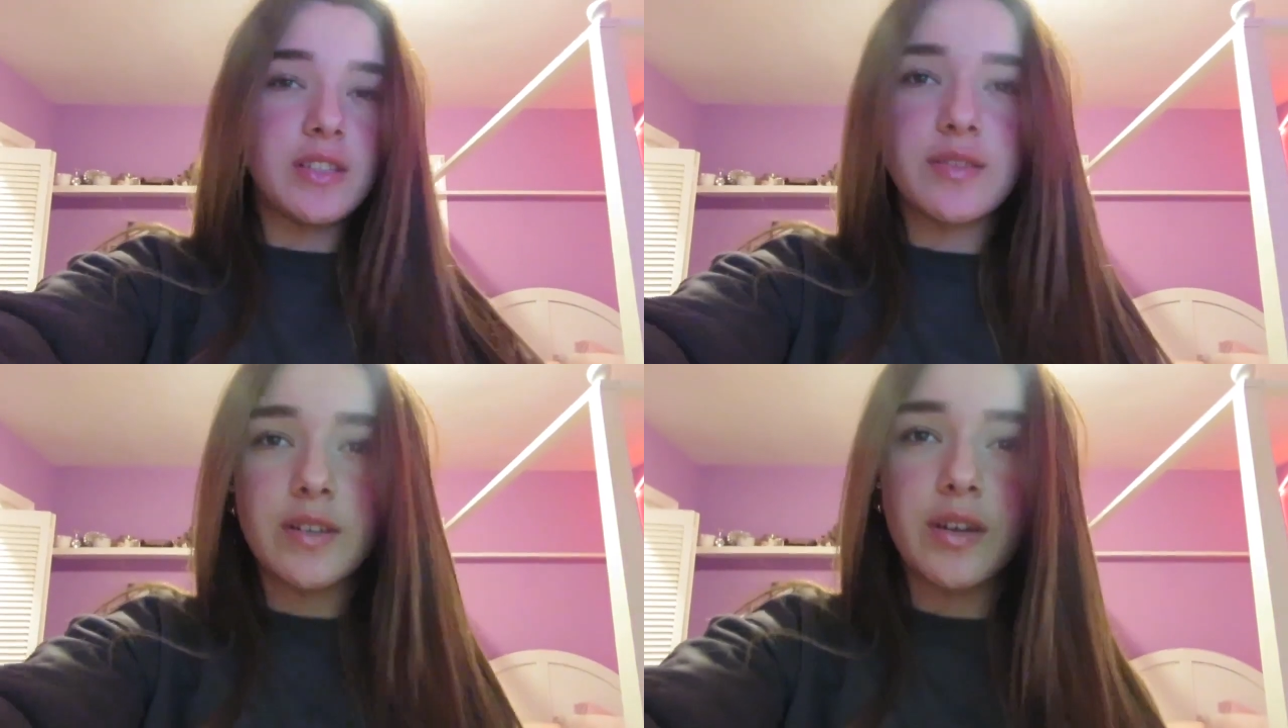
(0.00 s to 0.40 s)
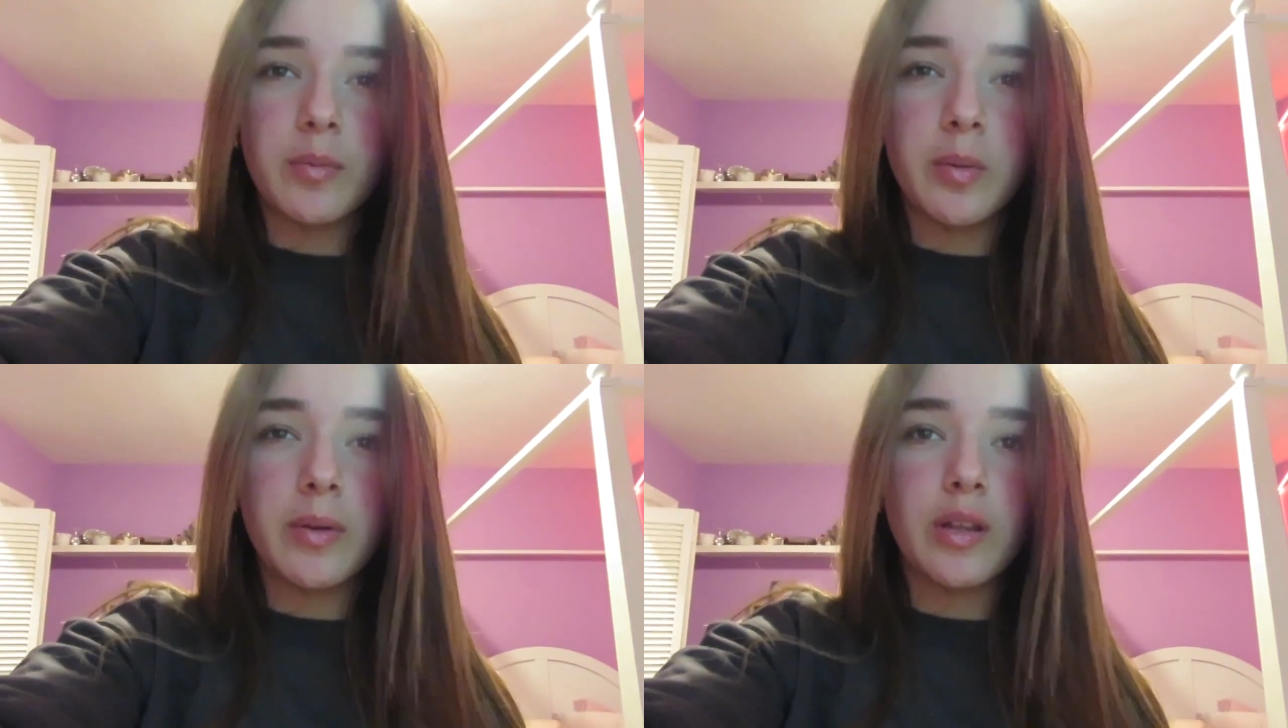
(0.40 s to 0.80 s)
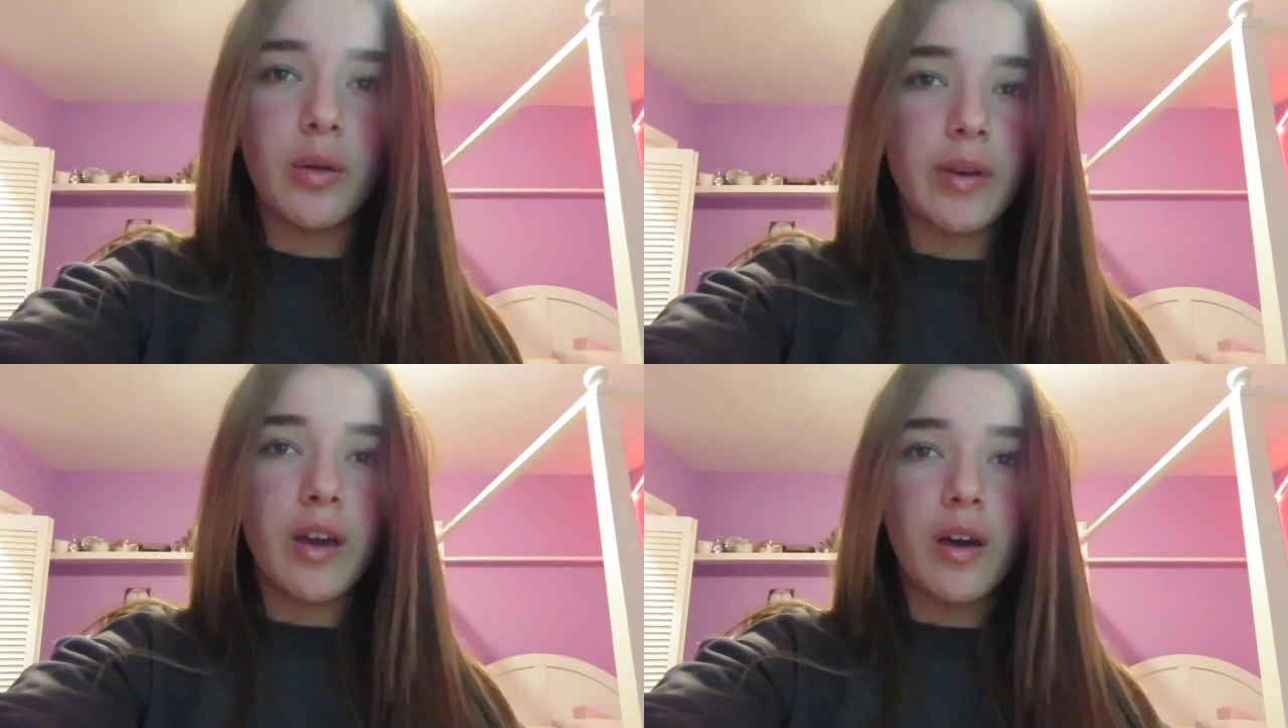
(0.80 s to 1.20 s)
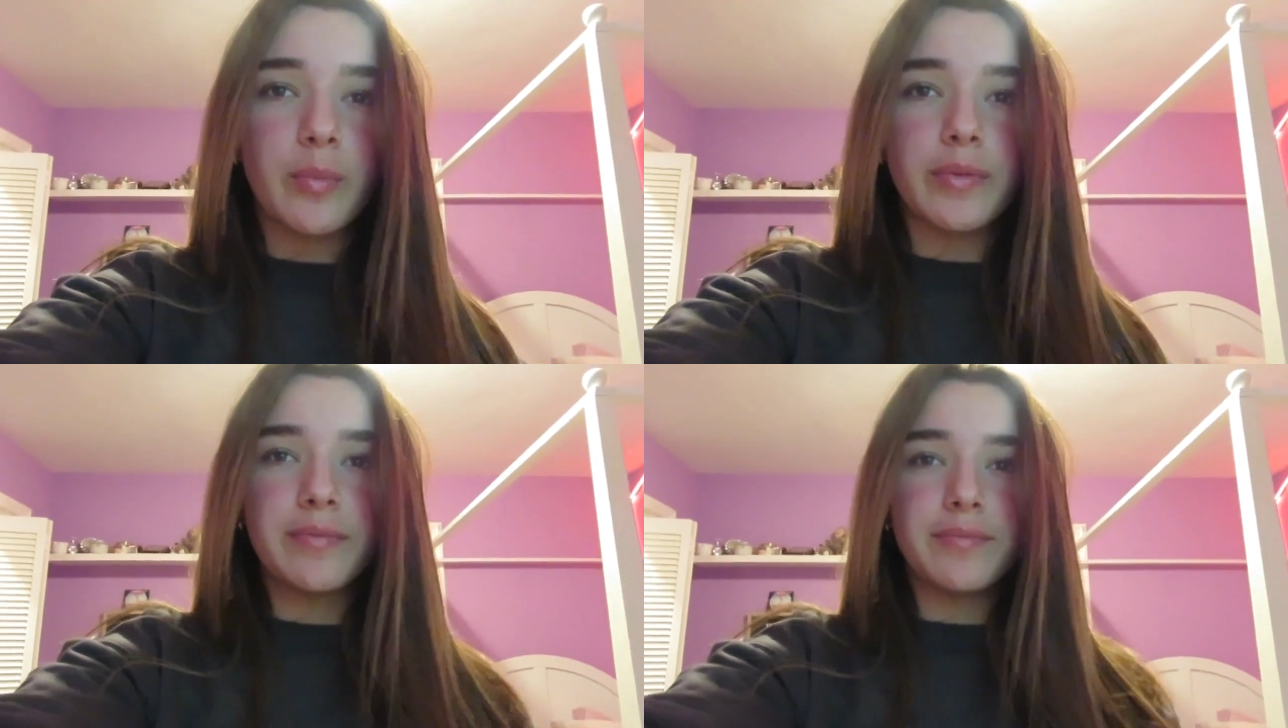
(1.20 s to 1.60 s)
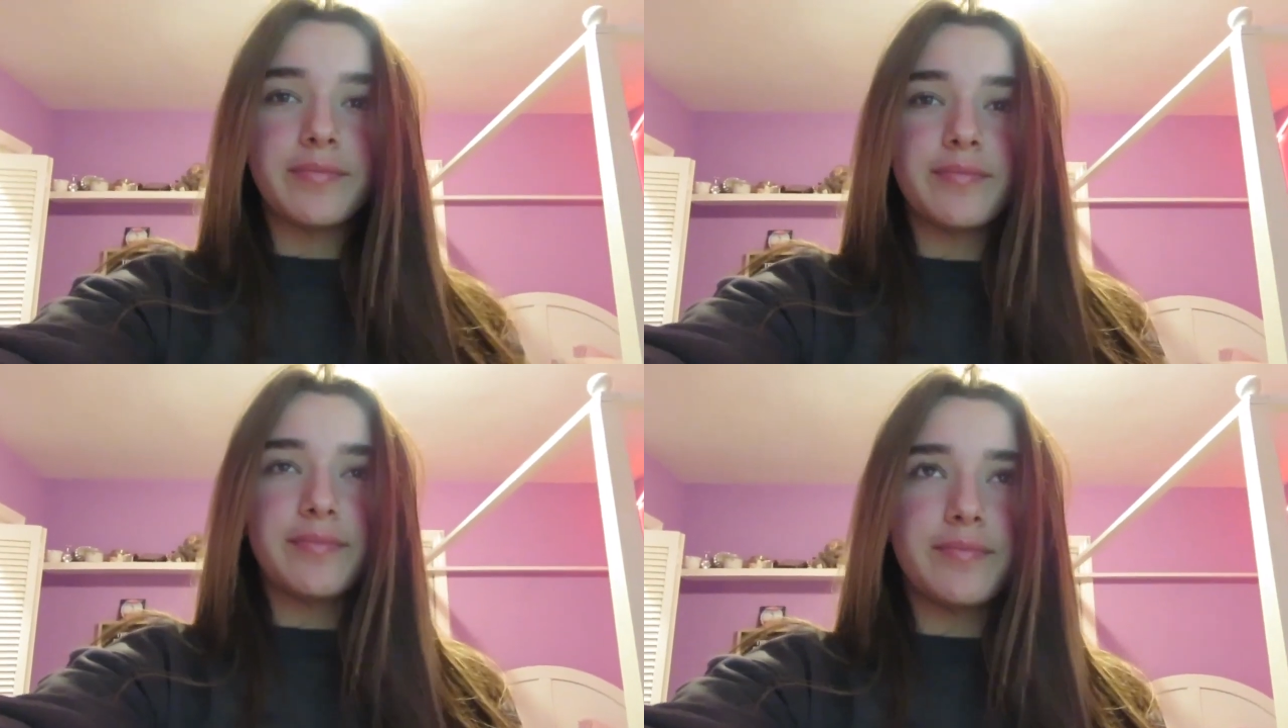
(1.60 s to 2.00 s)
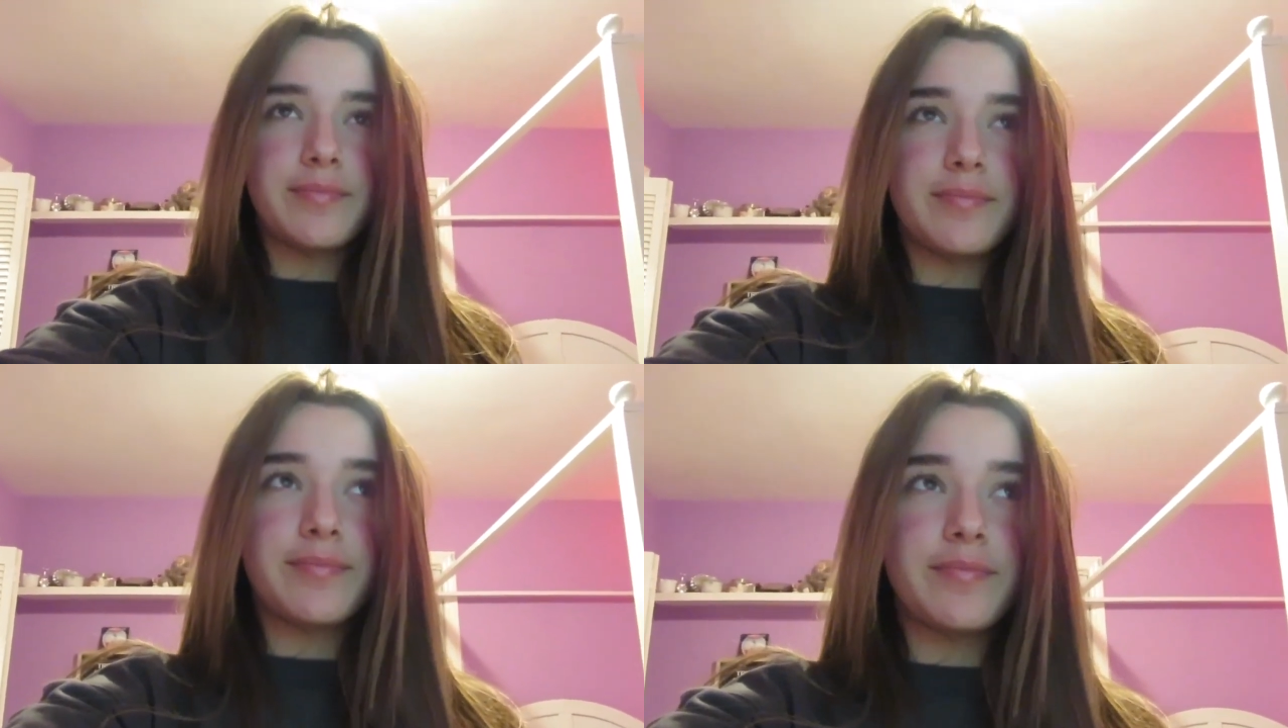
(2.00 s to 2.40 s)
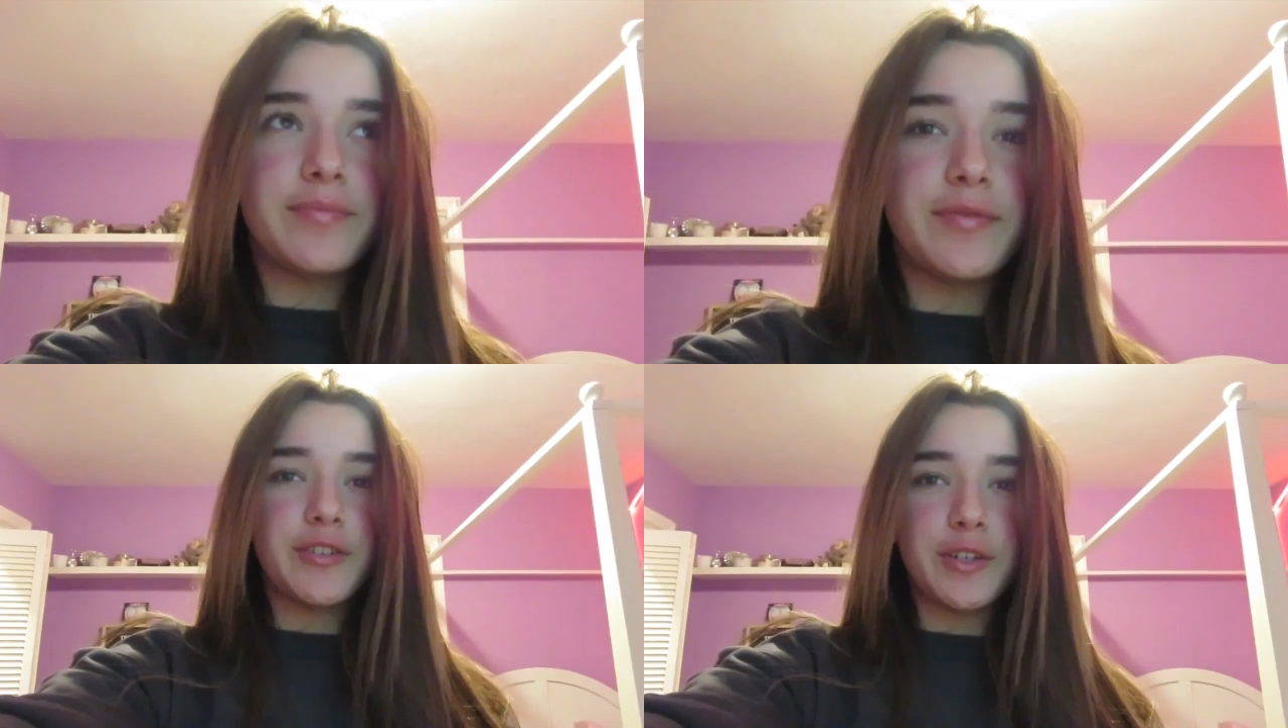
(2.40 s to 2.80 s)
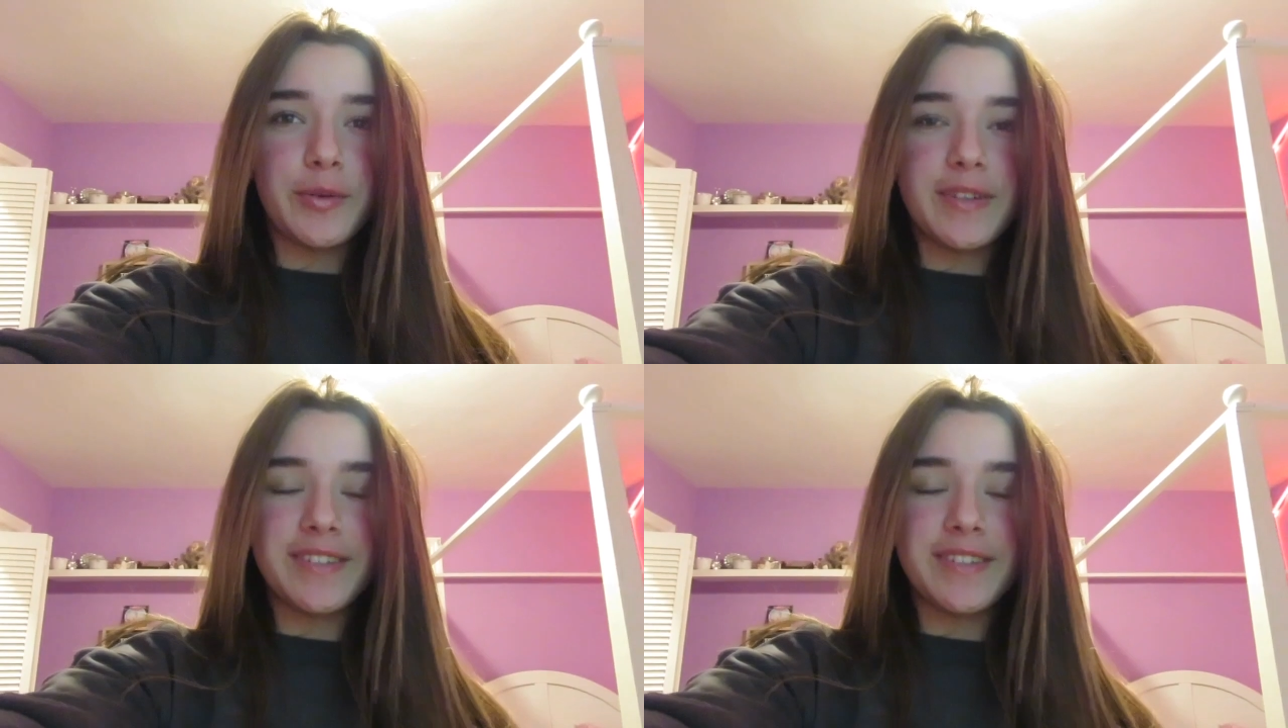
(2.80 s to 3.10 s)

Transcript: In this video, I'm going to be glowing up for no